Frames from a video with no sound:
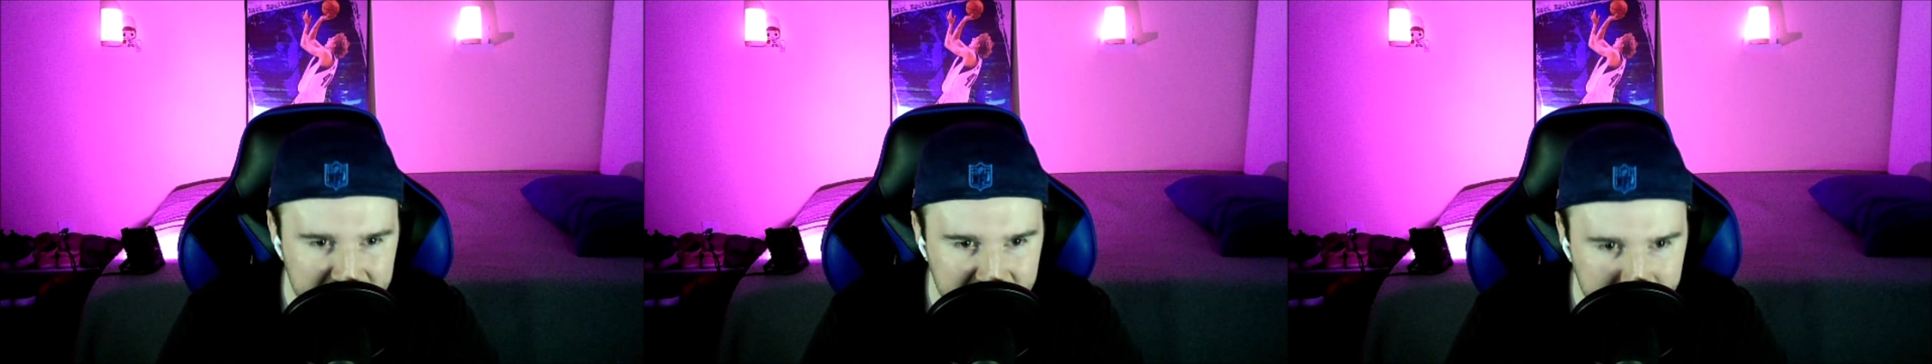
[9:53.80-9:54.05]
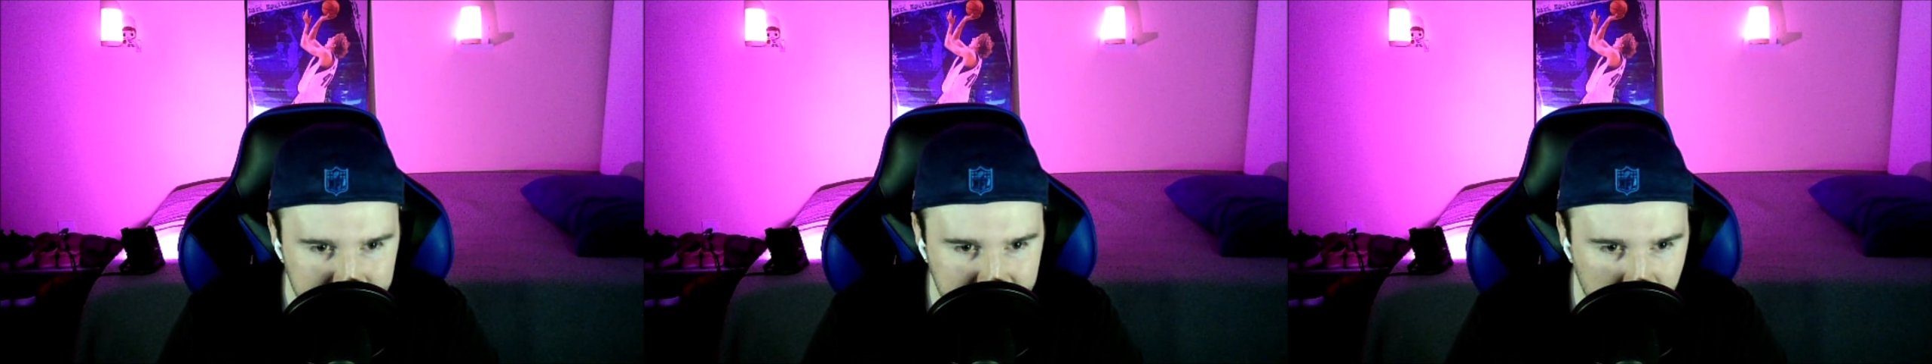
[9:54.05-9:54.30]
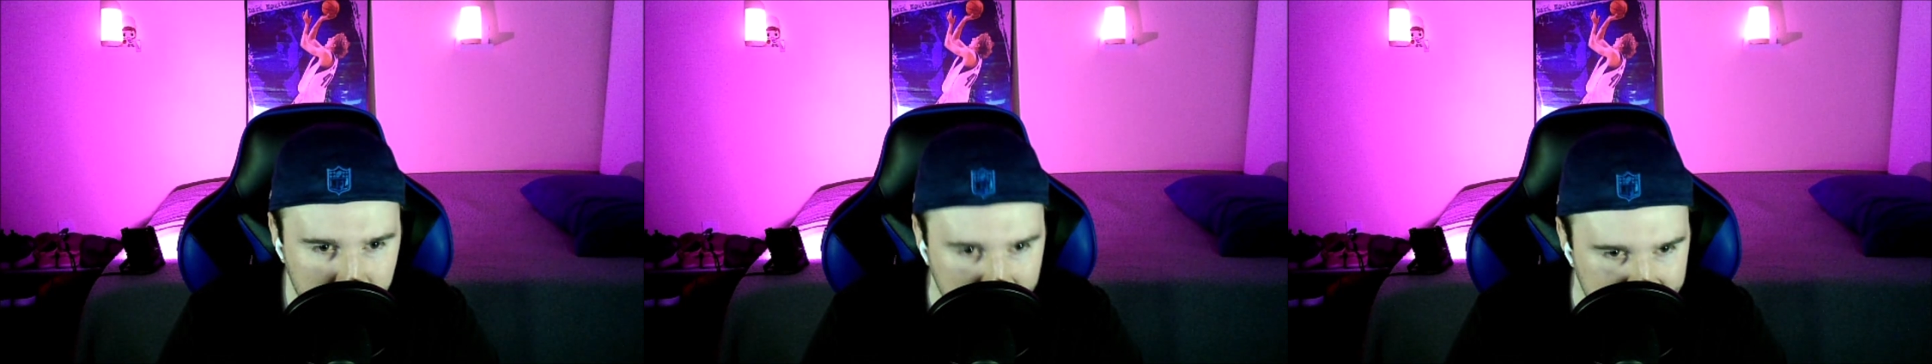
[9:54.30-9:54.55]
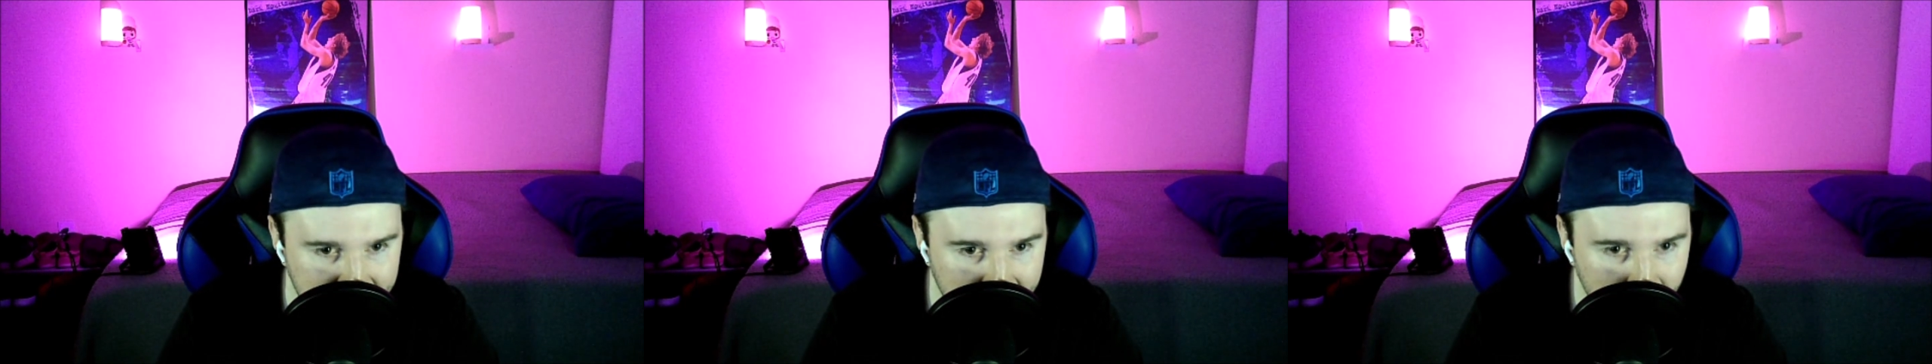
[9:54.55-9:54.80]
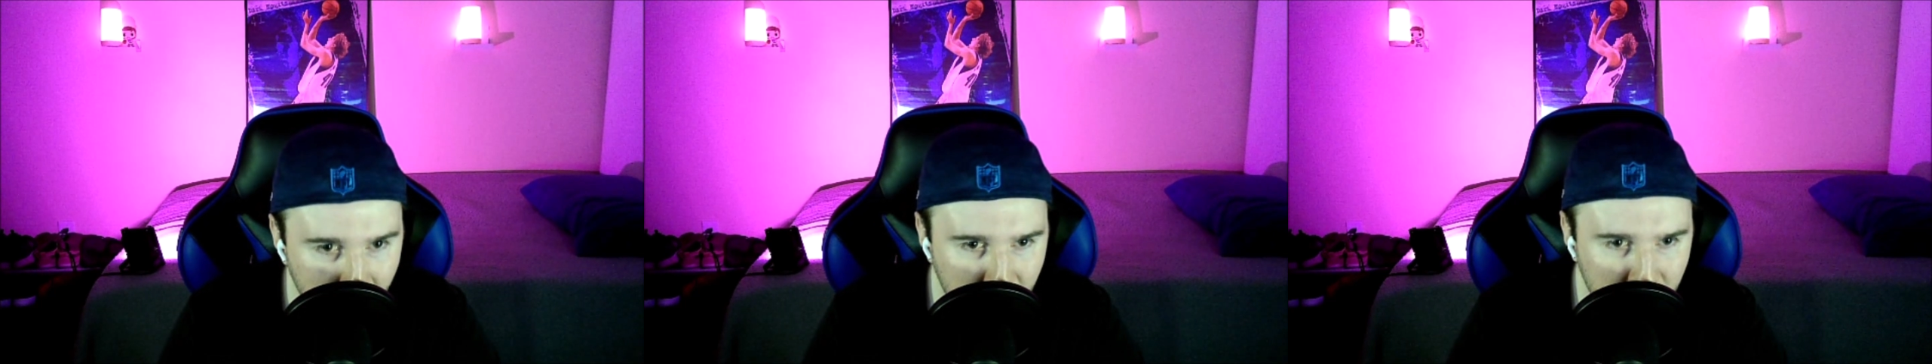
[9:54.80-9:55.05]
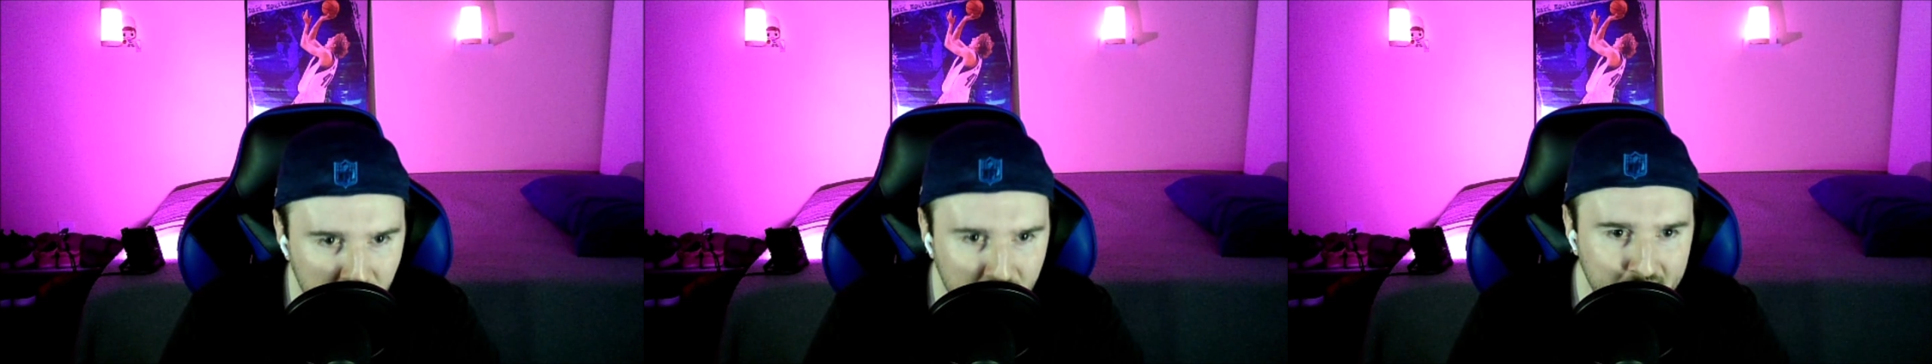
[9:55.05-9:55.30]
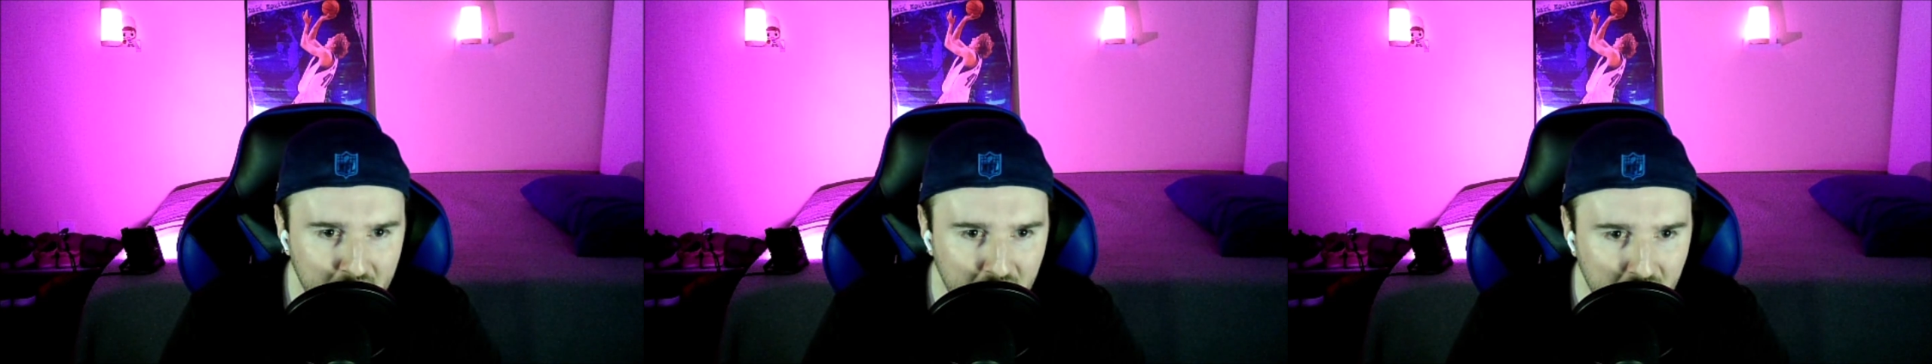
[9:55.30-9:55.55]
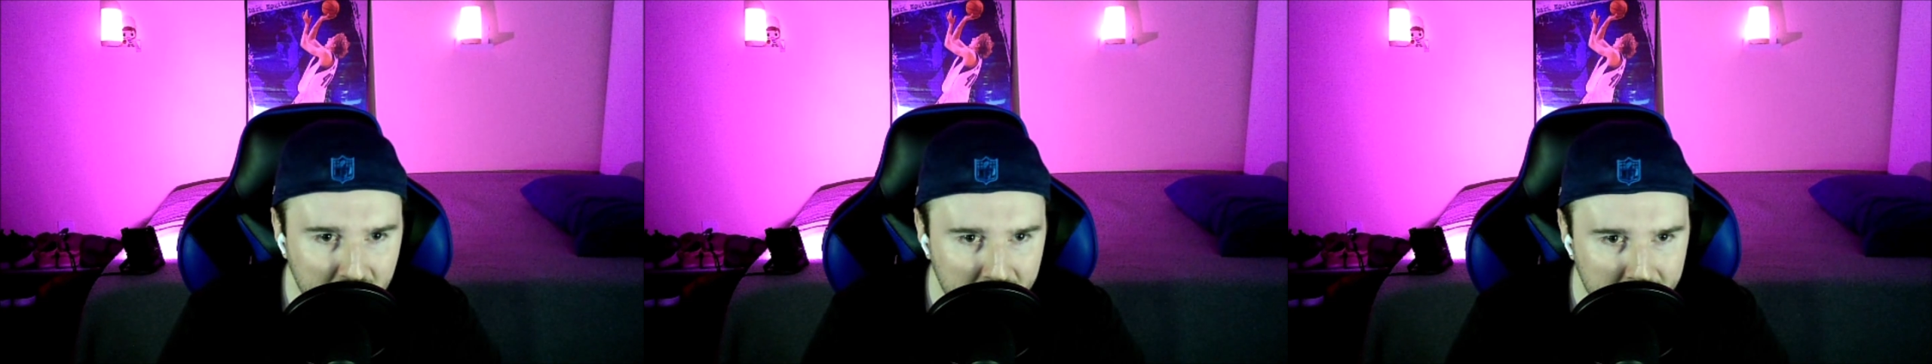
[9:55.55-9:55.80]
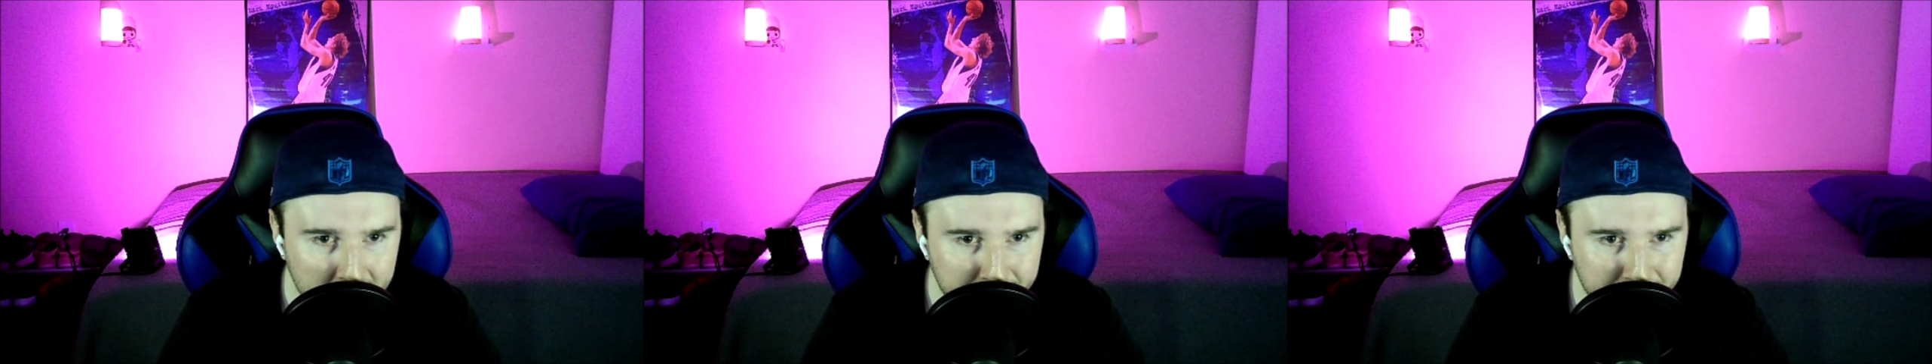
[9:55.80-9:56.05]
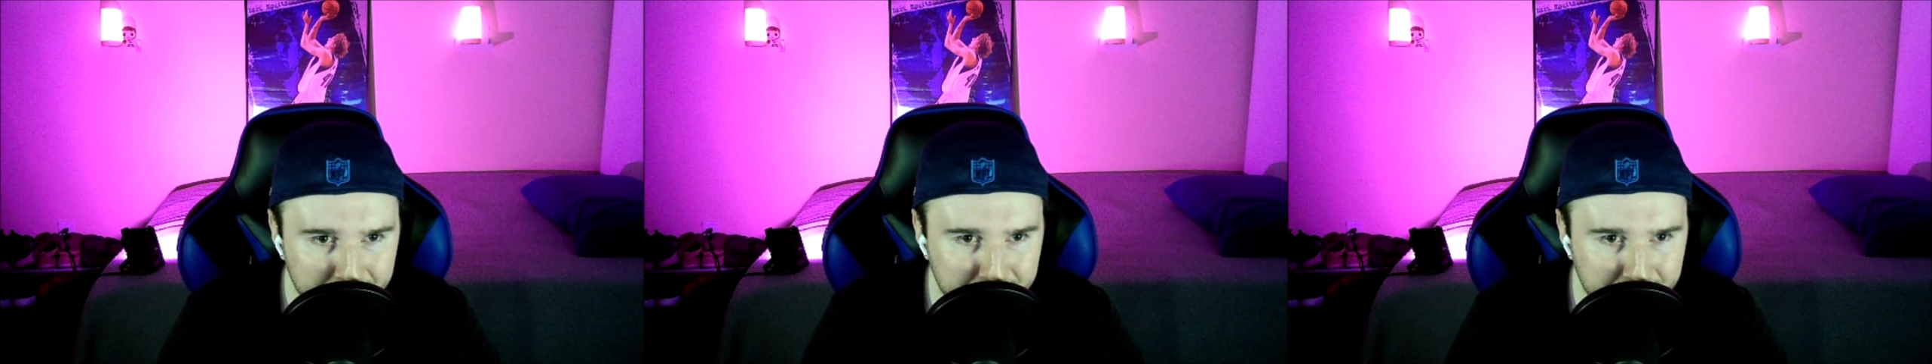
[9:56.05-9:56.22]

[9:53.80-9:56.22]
team here right now. I'm